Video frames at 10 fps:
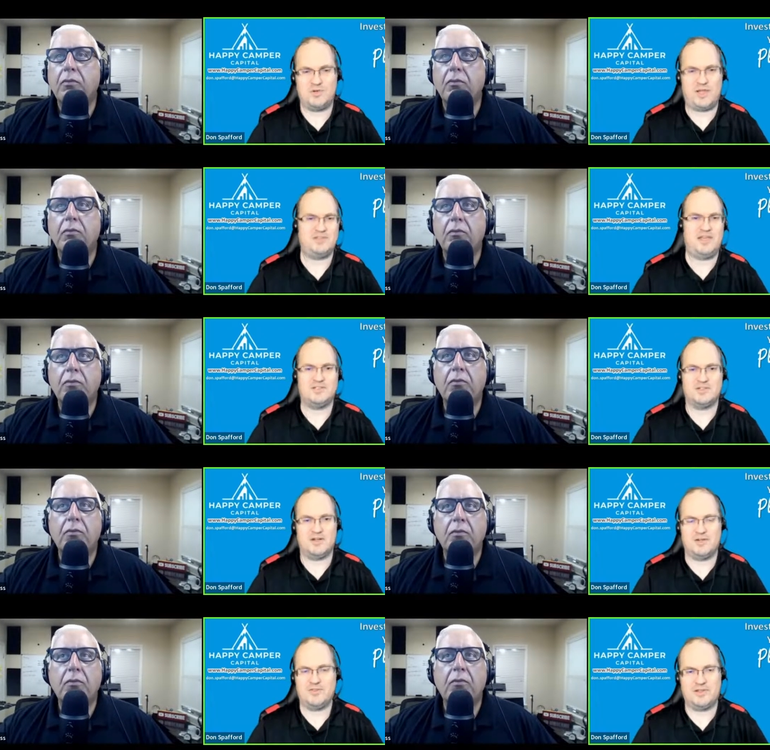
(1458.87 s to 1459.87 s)
Speaker 1: to do ACH
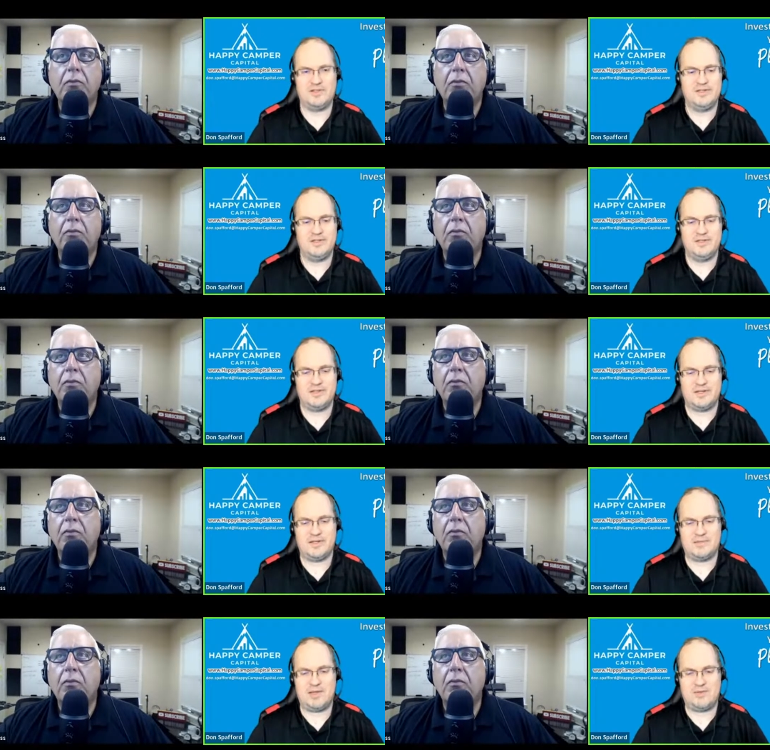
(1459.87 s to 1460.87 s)
on, on everything.
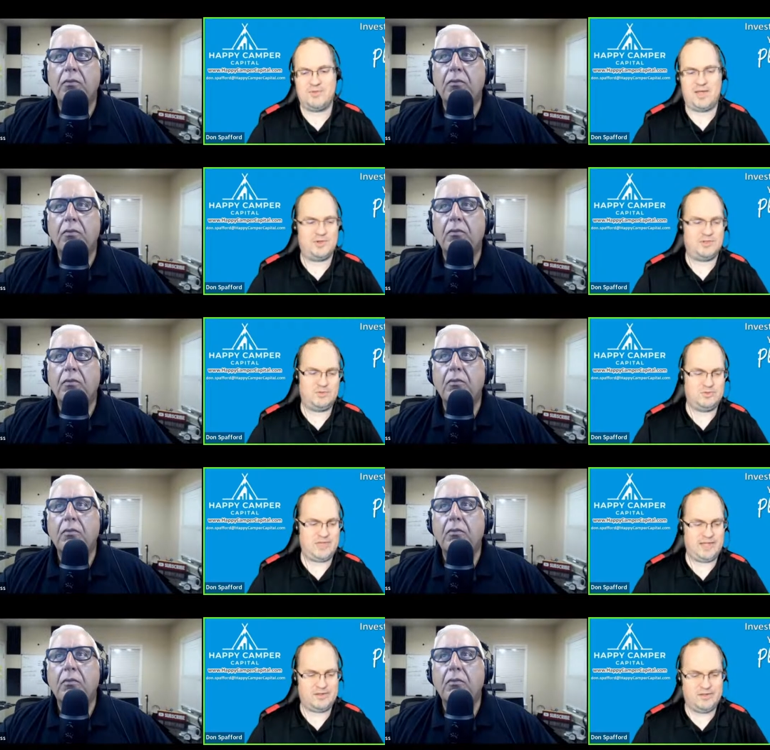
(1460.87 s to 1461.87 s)
Um, and yeah, we do
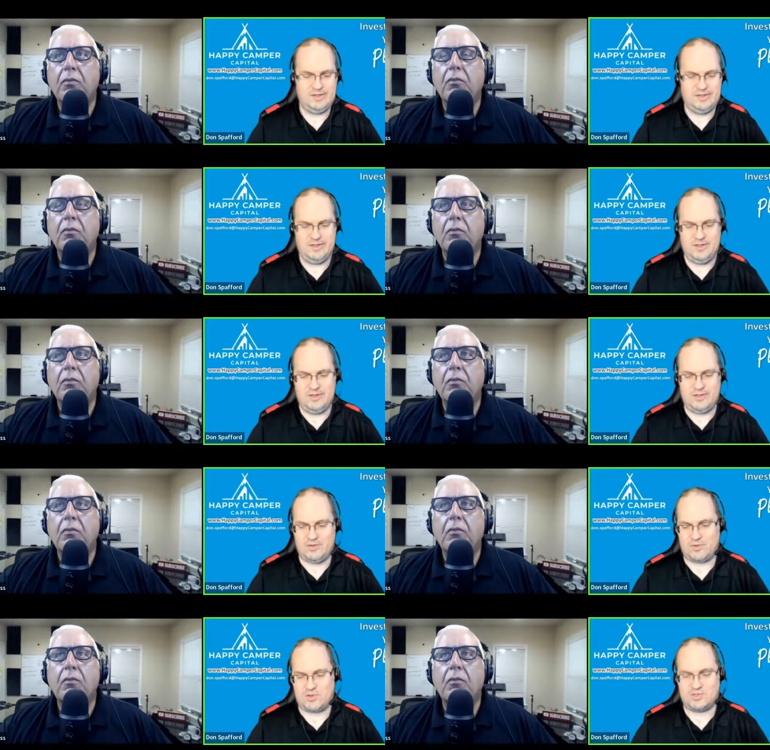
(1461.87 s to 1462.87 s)
take,
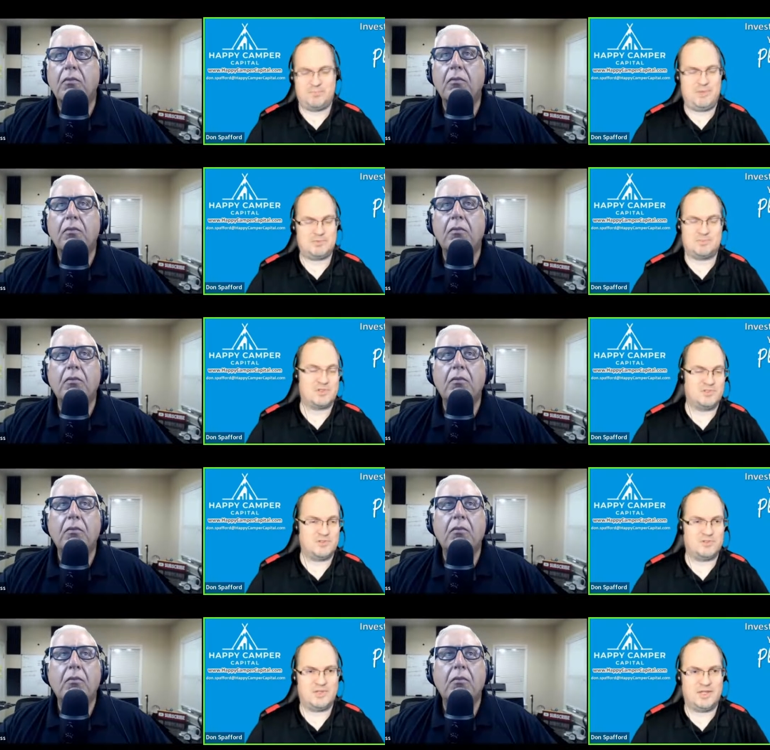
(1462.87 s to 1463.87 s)
you know, of course, people's
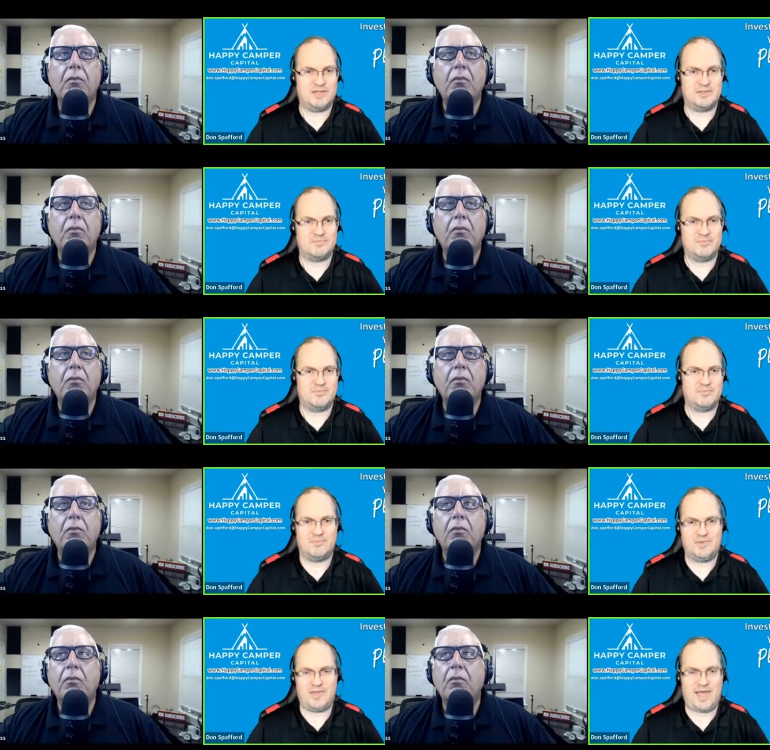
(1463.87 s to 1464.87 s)
personal uh,
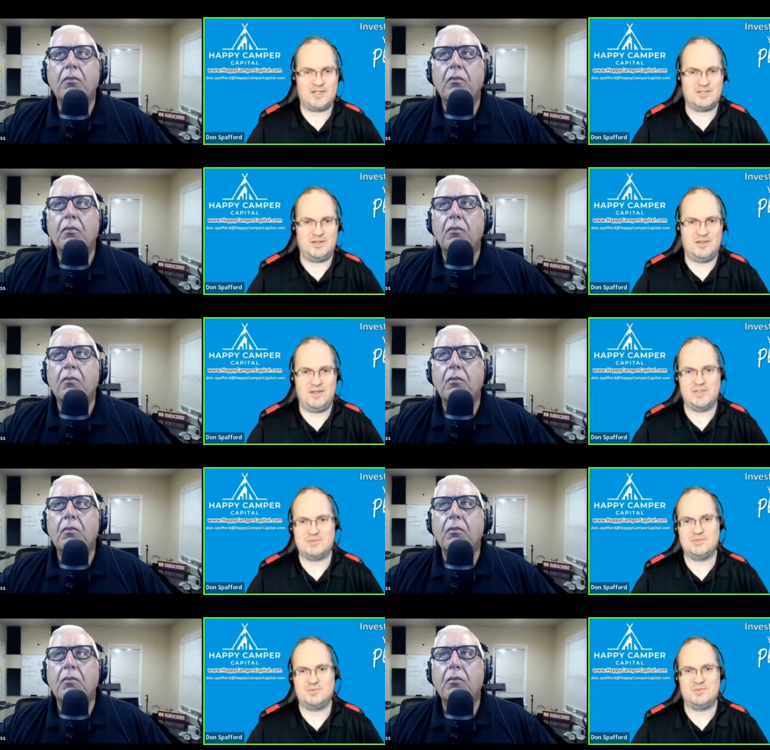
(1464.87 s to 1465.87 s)
cash
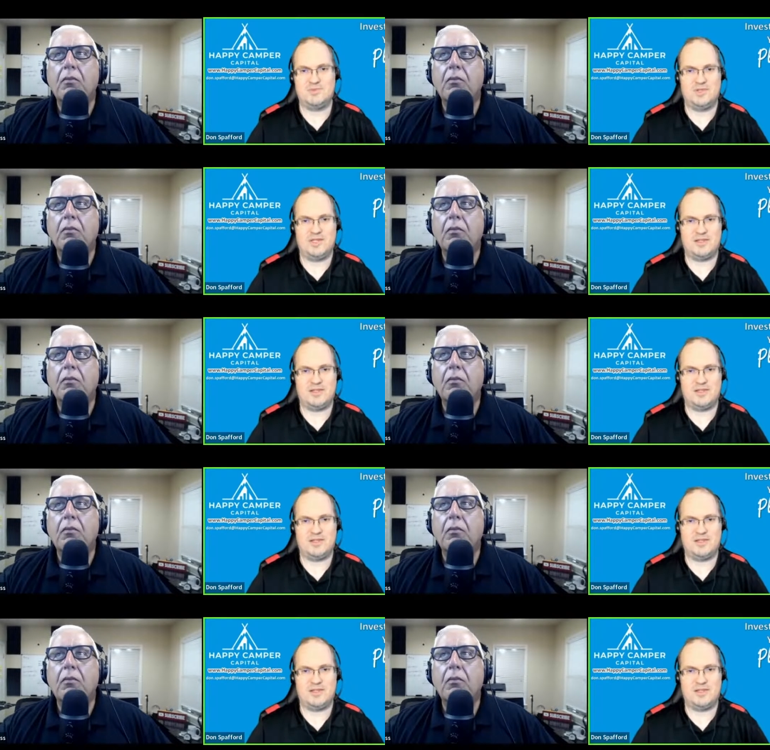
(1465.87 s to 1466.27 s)
investments. We,